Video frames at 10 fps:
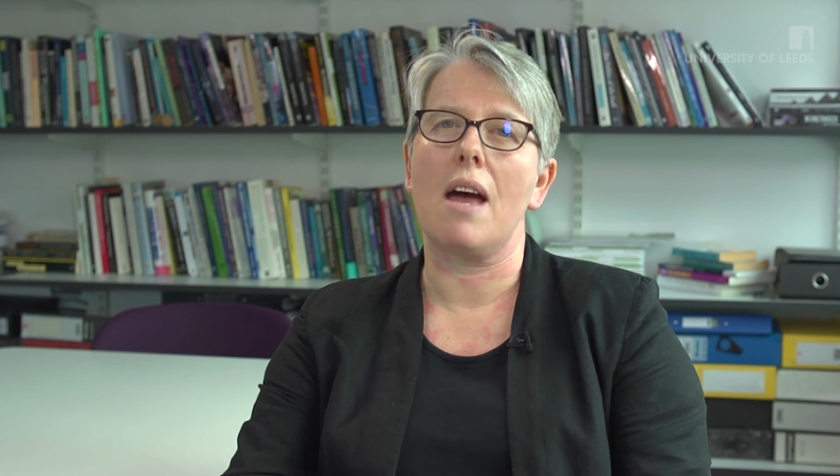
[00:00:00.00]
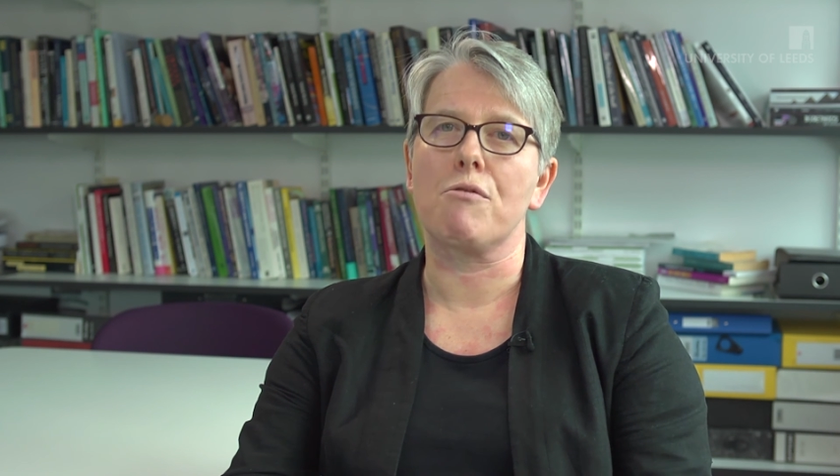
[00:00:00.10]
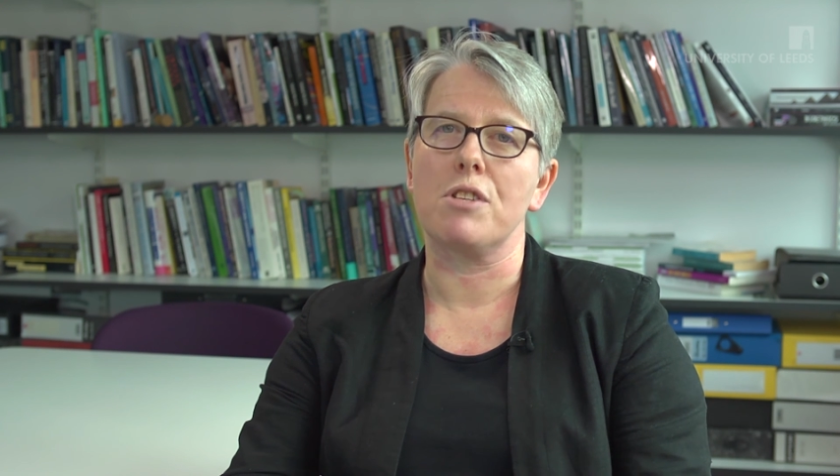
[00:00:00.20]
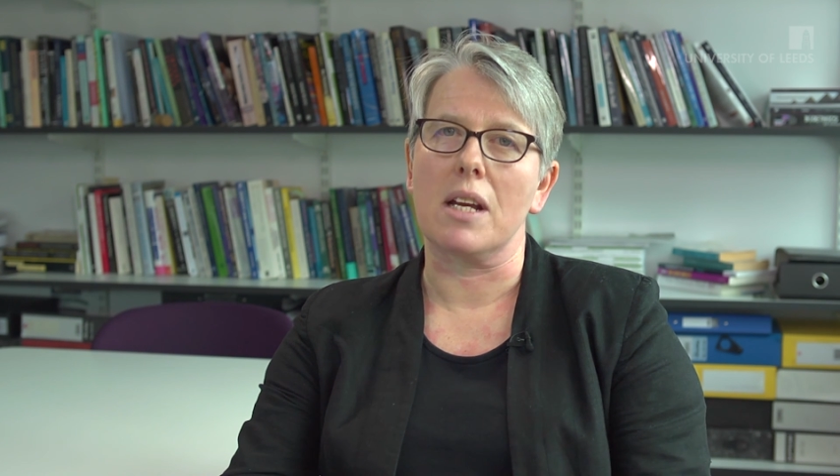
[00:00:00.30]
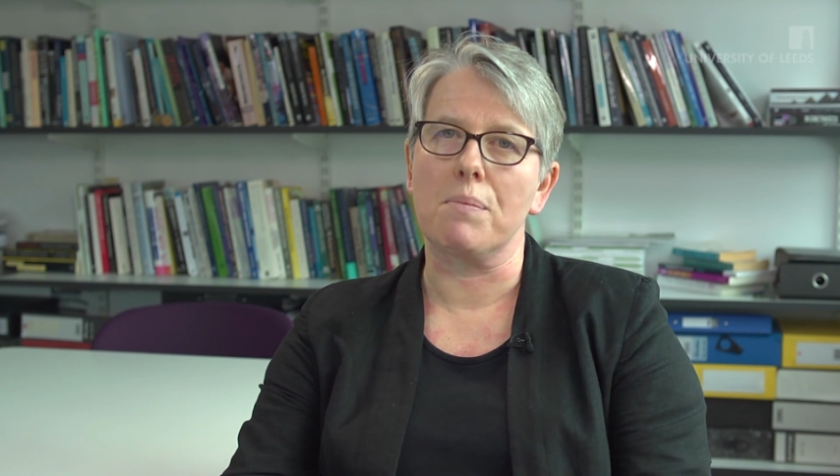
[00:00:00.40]

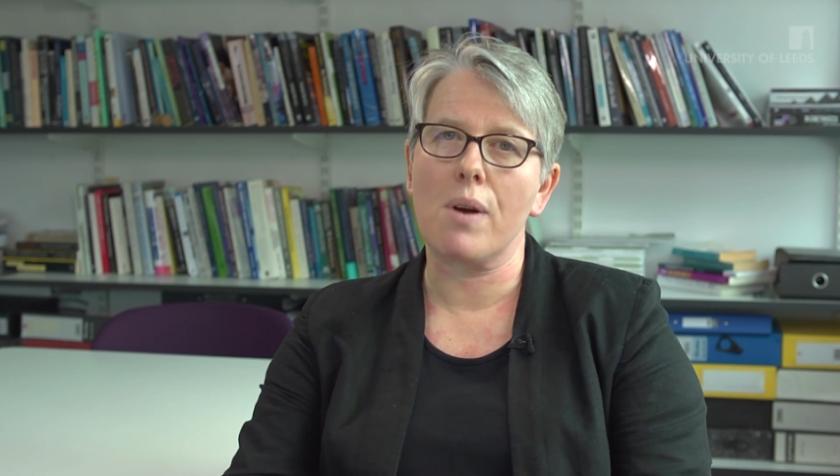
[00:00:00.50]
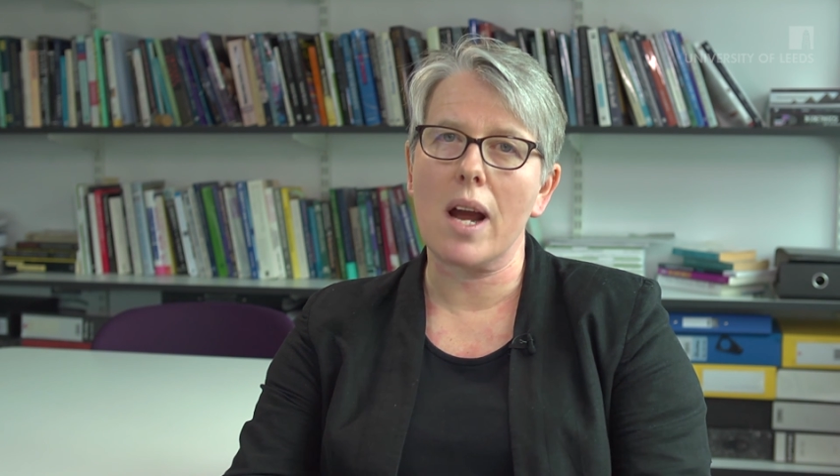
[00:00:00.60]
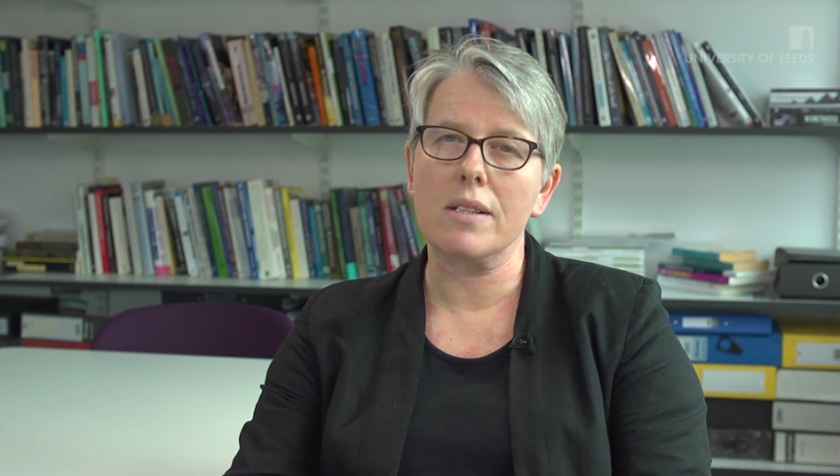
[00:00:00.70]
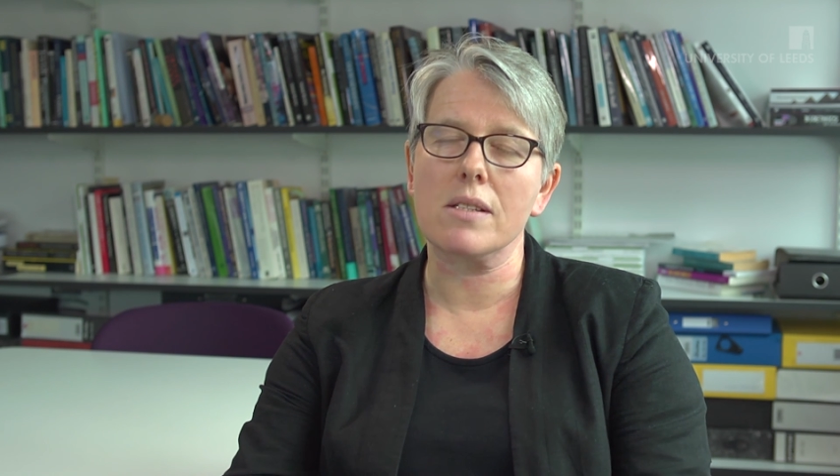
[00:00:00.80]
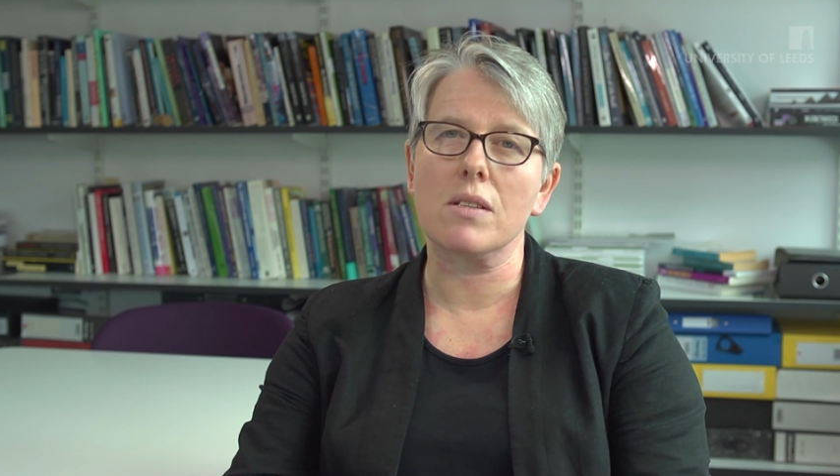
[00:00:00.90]
everyday
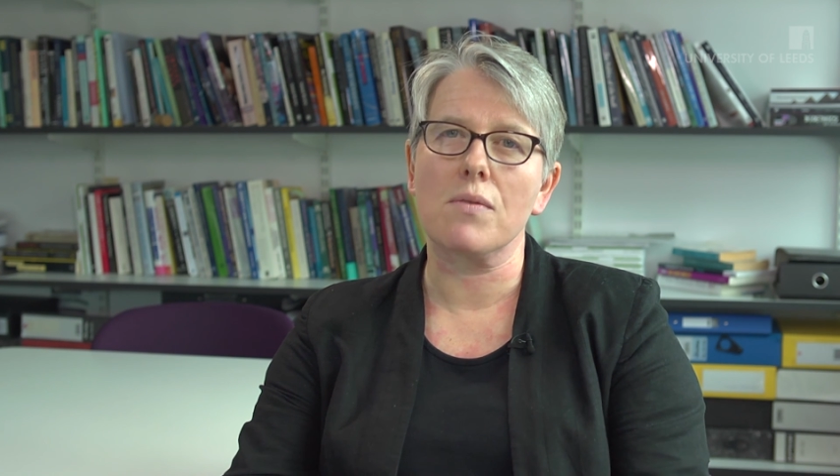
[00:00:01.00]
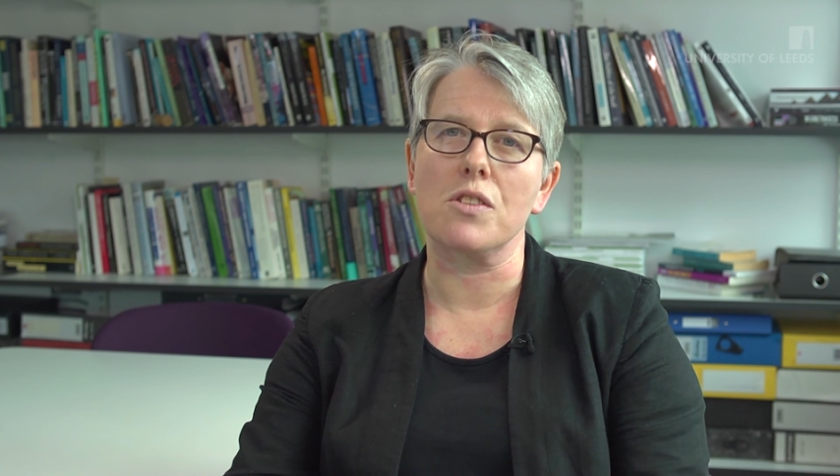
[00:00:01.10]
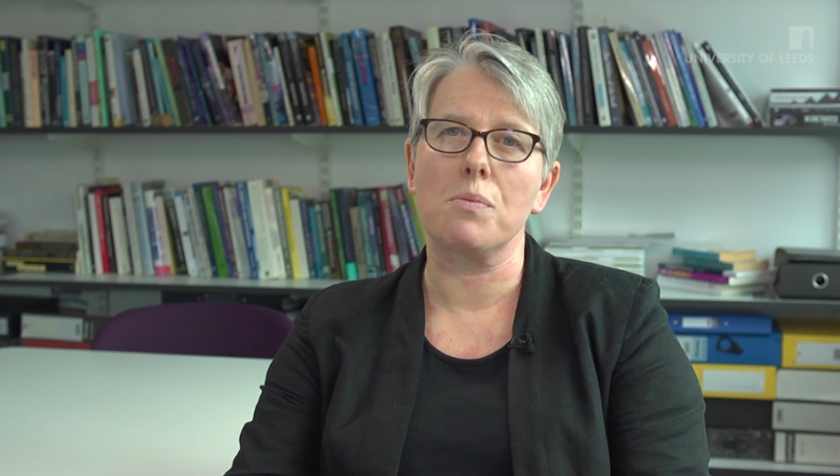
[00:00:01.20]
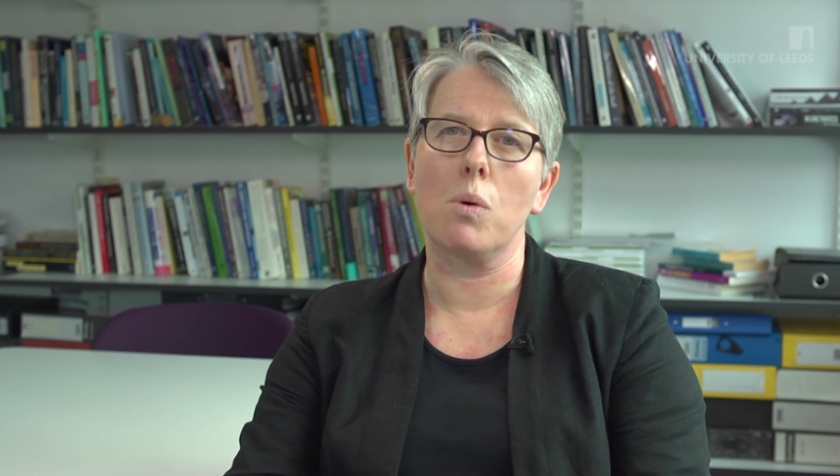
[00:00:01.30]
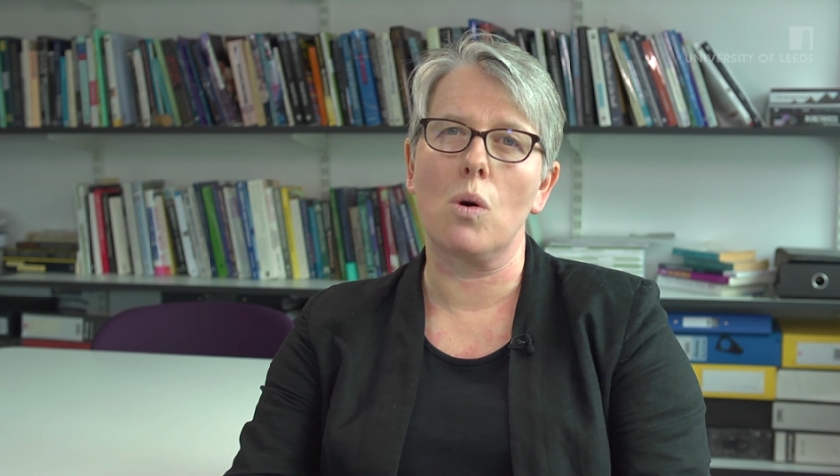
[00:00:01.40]
practice of the
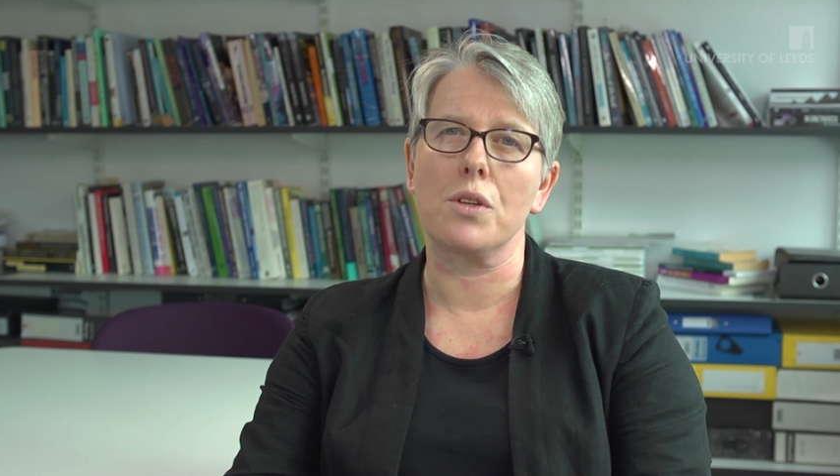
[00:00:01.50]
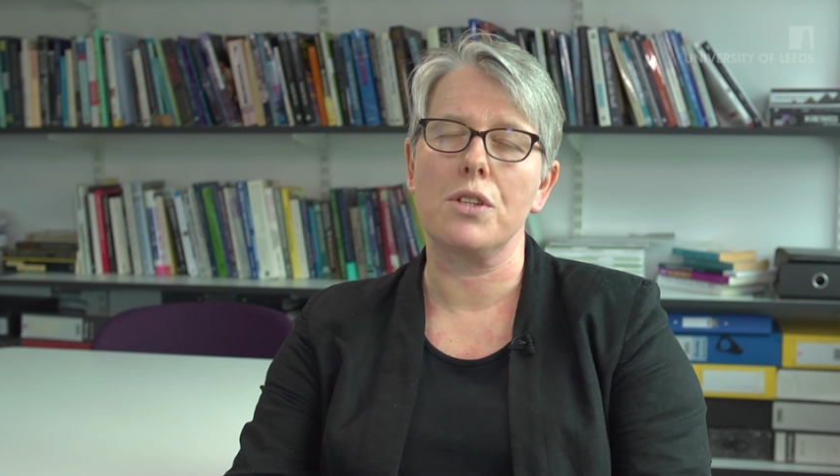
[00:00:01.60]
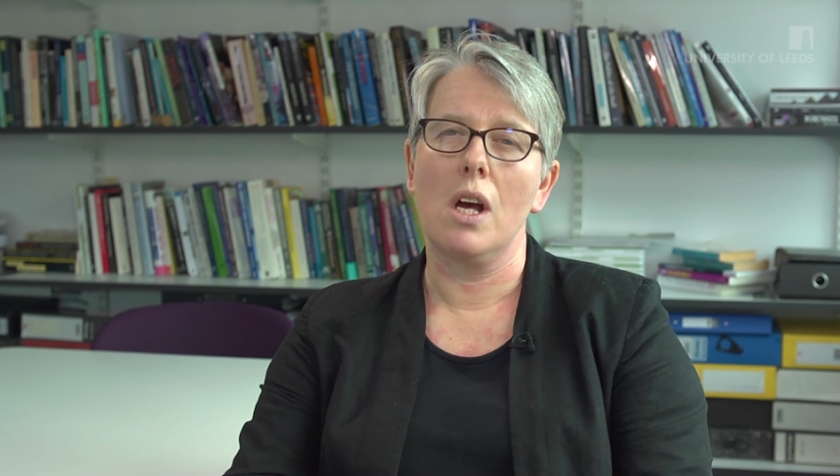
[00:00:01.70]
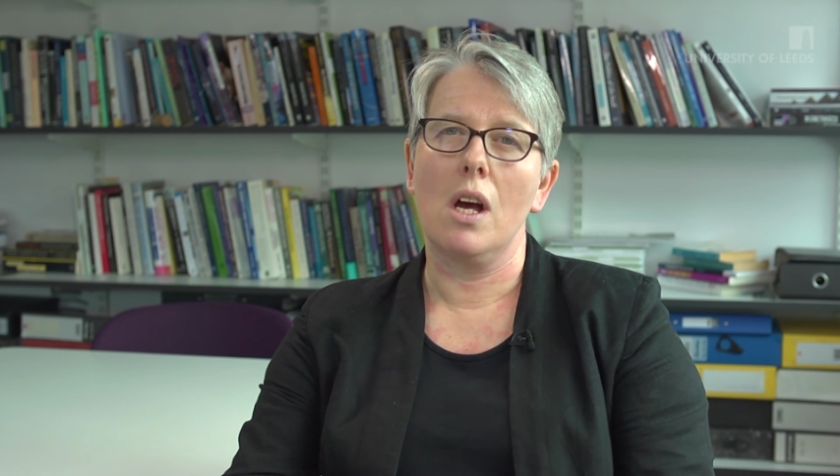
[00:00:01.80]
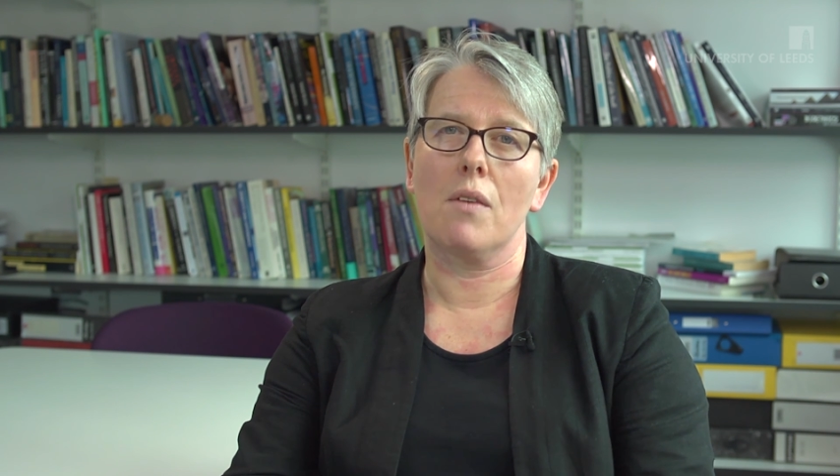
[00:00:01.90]
sport,